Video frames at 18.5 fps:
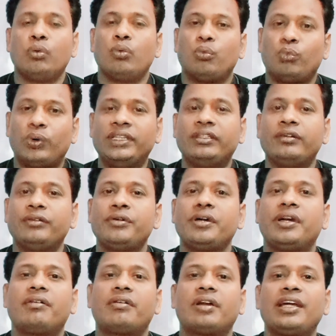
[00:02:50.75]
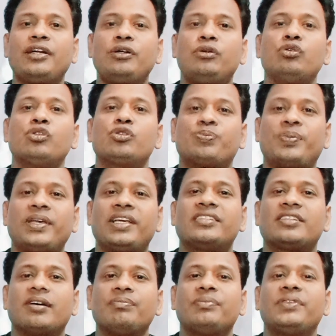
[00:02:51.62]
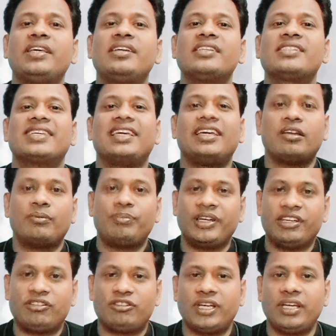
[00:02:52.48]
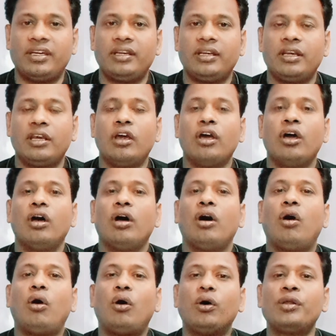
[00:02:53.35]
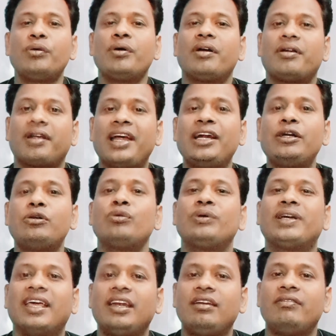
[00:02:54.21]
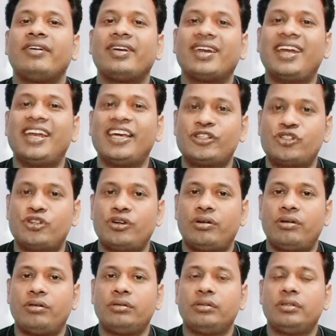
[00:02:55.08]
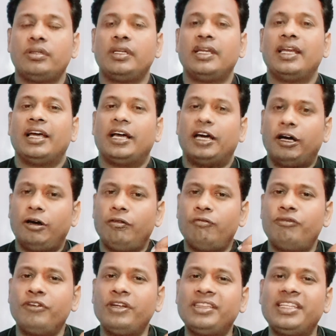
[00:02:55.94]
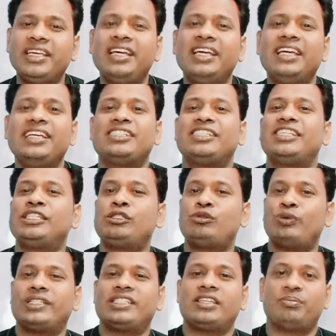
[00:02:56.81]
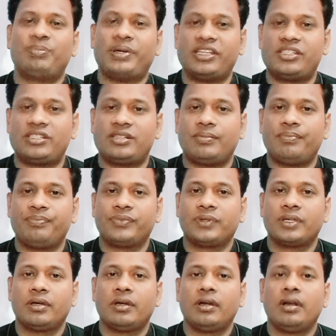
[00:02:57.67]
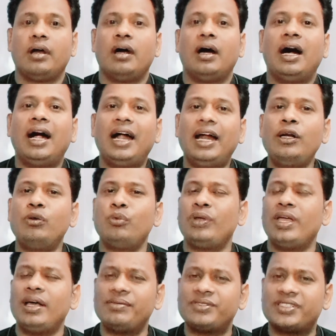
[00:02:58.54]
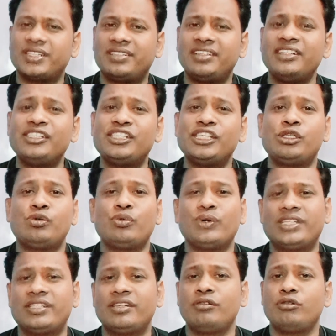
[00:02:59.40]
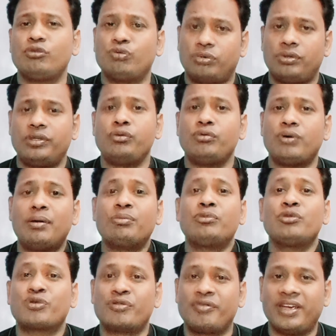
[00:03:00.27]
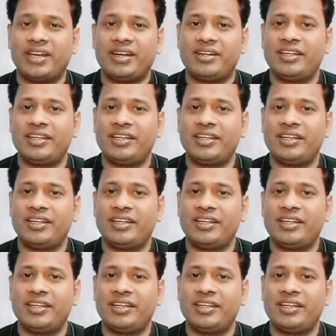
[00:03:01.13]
whether you are trying to speak some things in a meeting, or you are trying to deliver a lecture, everything is situation based. And we have certain situation you have to create